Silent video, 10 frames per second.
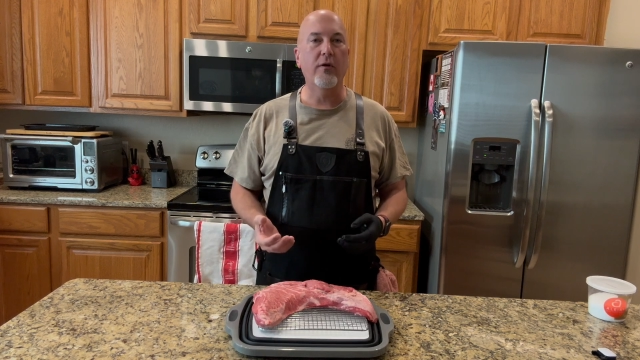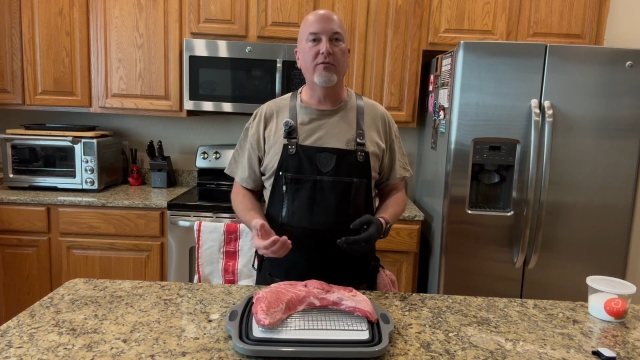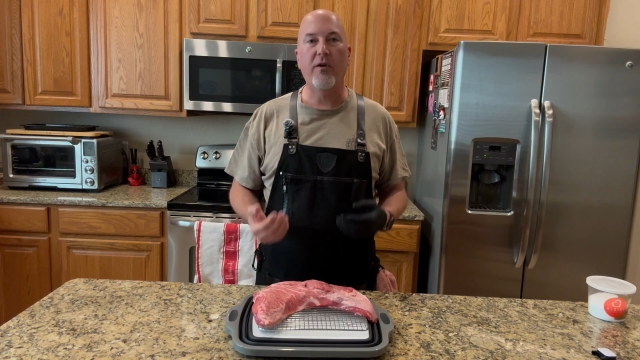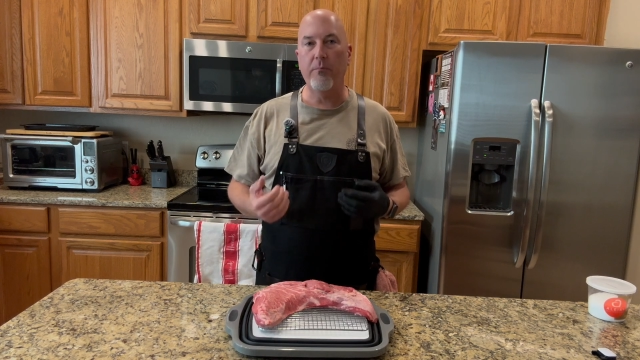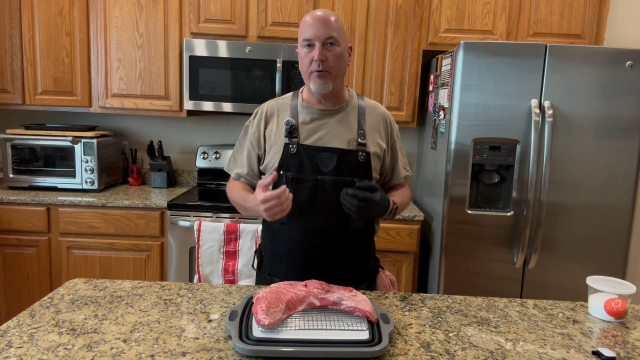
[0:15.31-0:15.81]

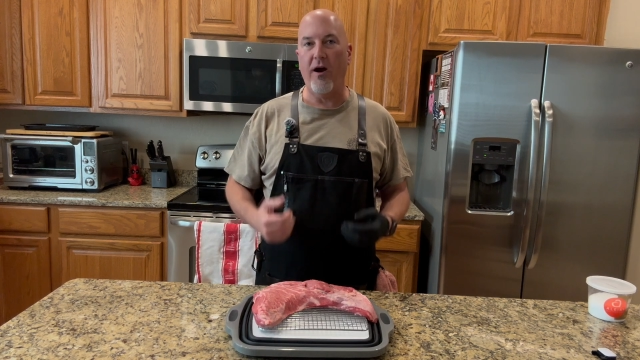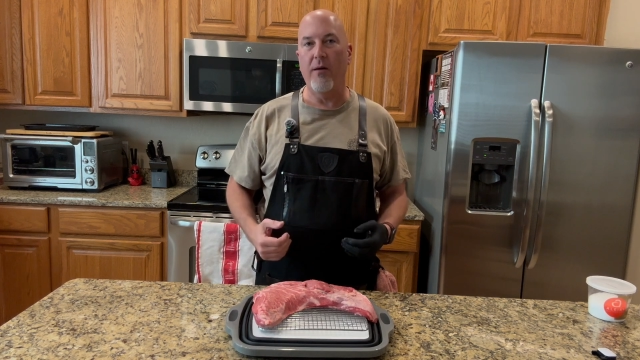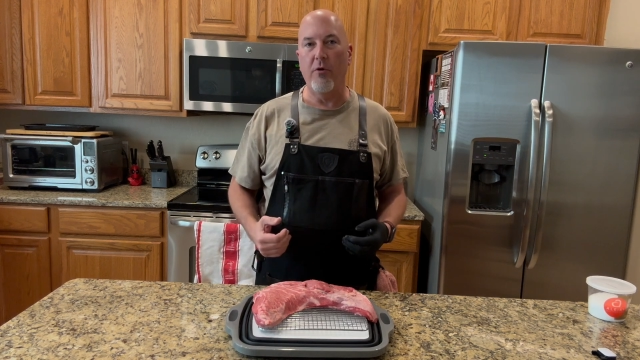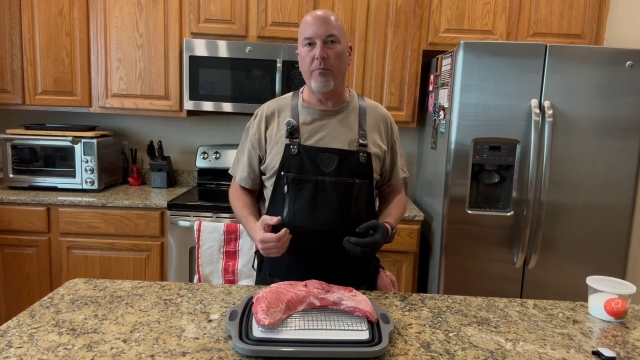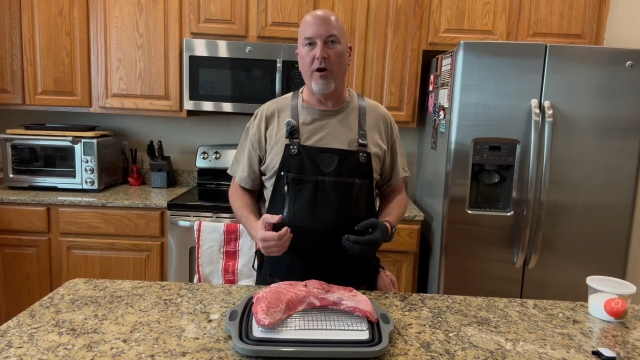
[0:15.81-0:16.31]

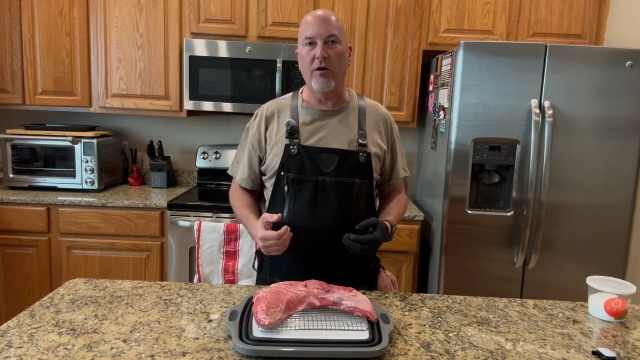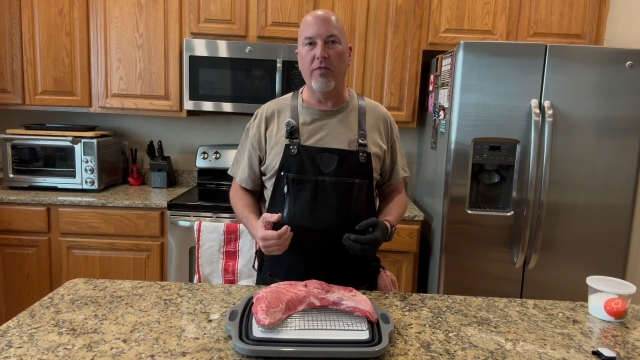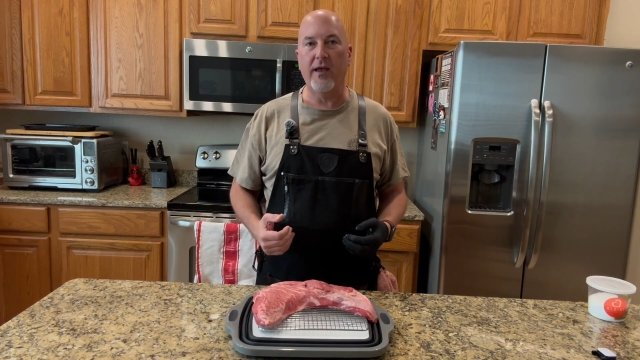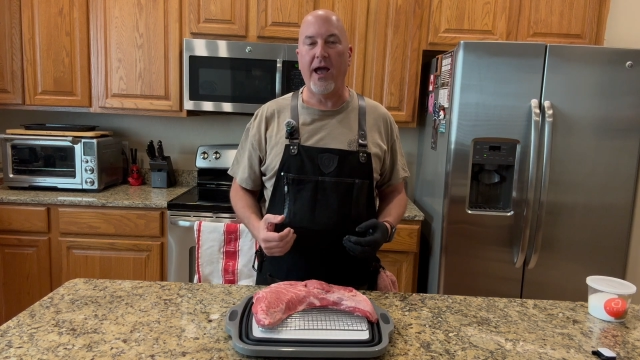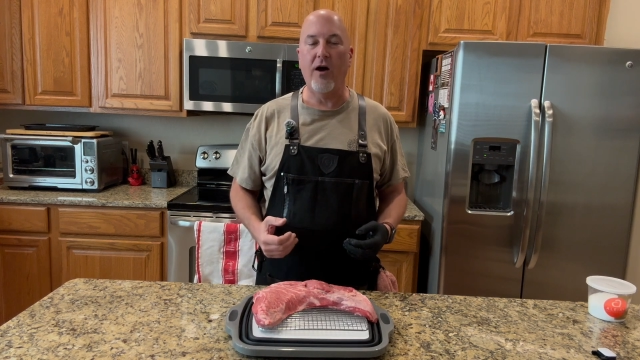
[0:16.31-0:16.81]
subprimal part of
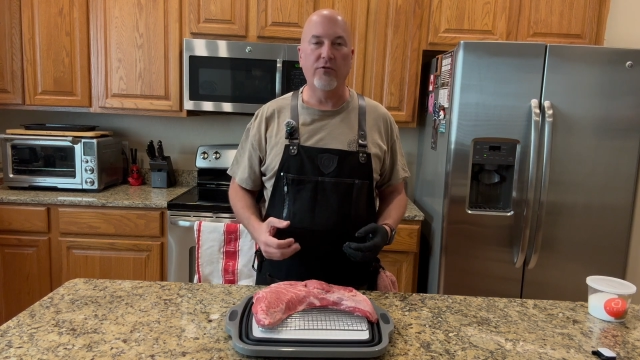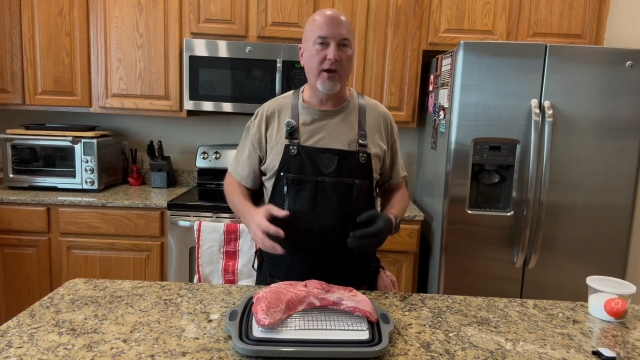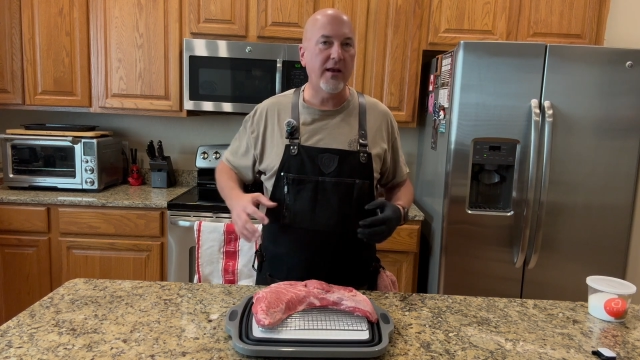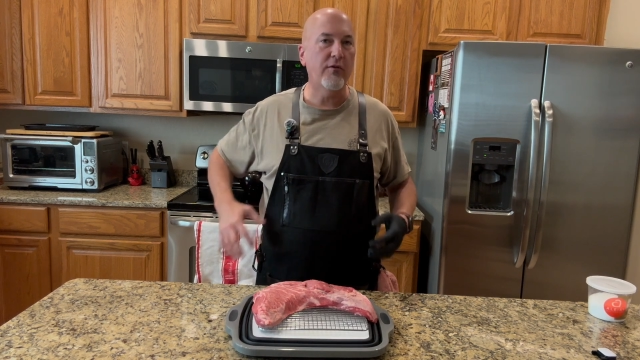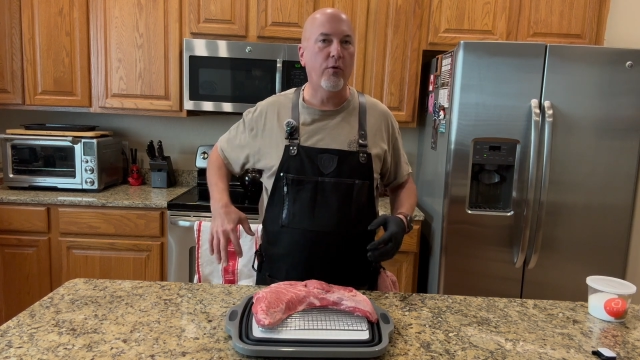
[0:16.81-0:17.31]
the cow, so
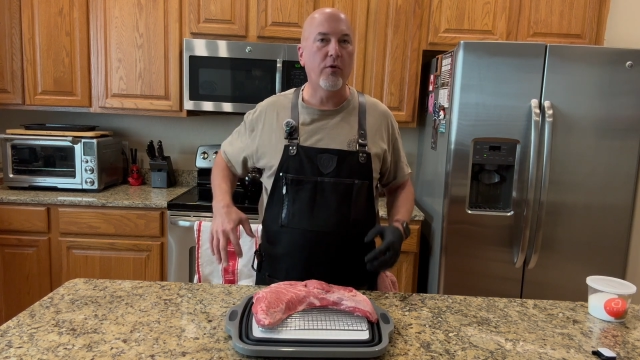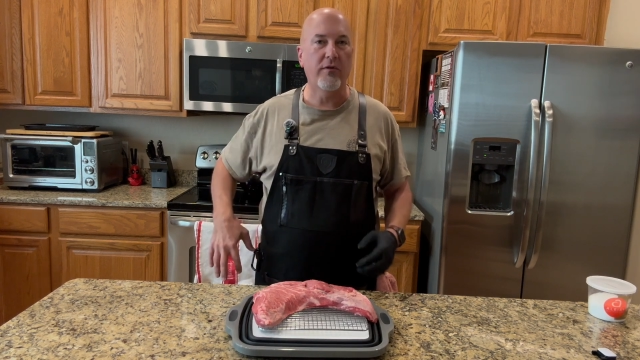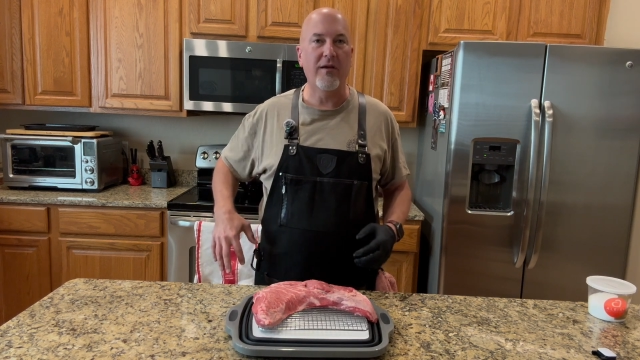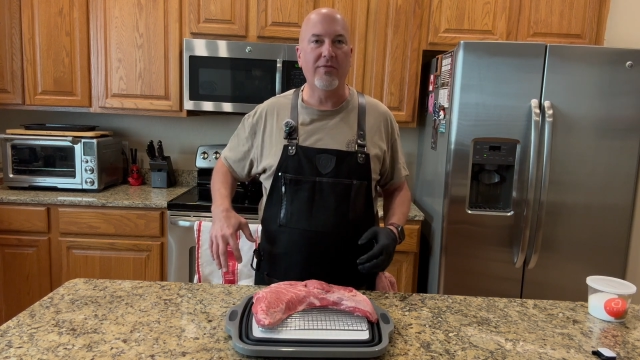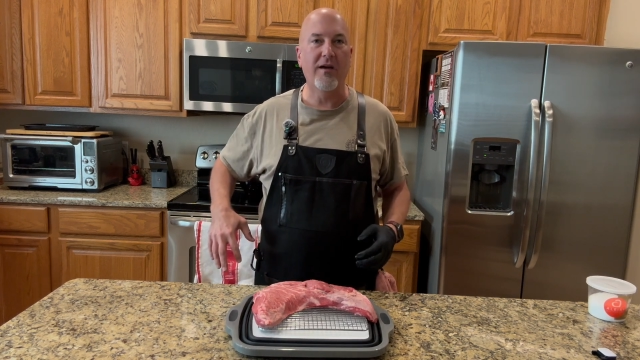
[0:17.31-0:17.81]
kind of towards
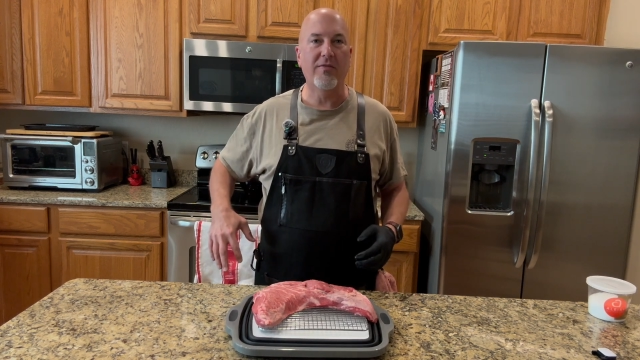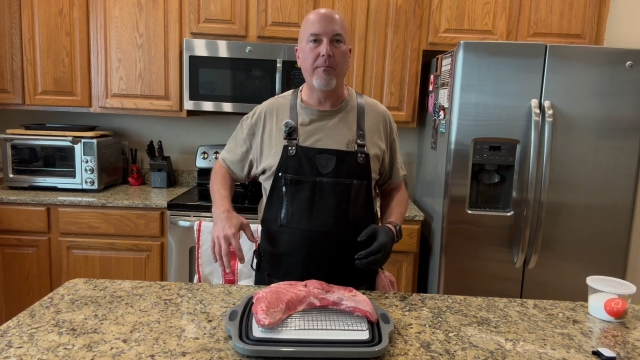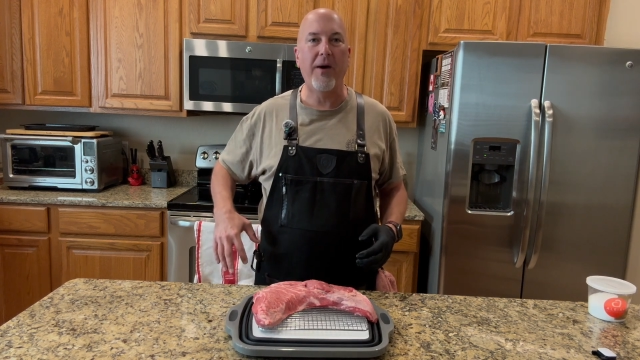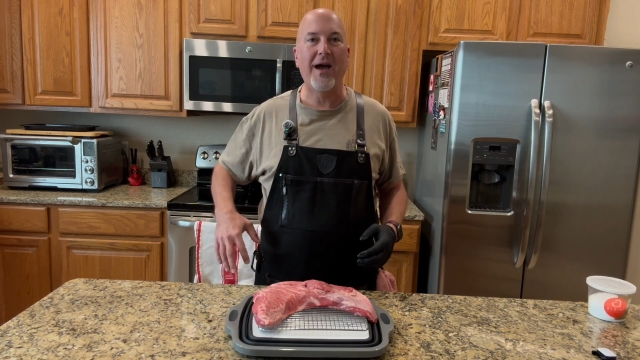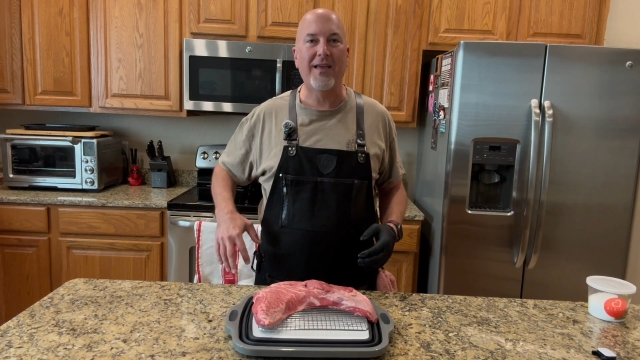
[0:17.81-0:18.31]
the
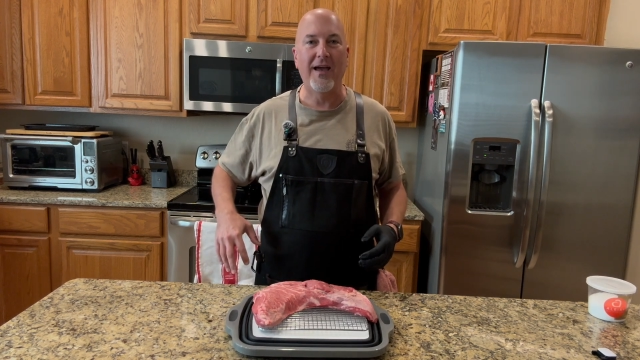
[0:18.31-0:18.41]
back